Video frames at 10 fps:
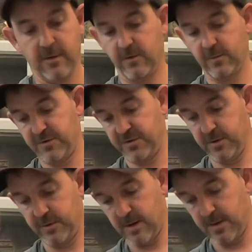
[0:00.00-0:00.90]
So once you
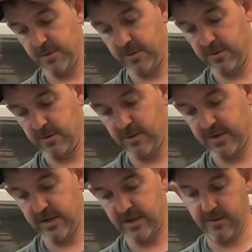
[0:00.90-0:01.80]
do it up, you can lock
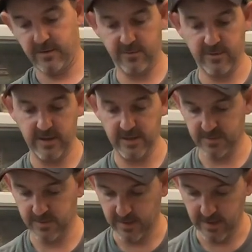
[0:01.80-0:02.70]
it in. Right,
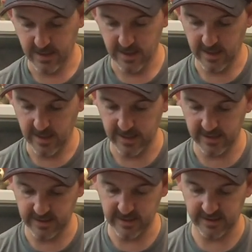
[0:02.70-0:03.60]

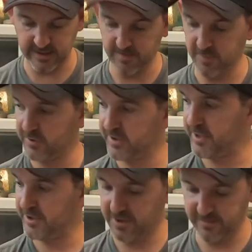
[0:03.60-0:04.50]
let's assemble
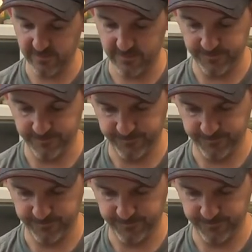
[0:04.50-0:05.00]
said shovel.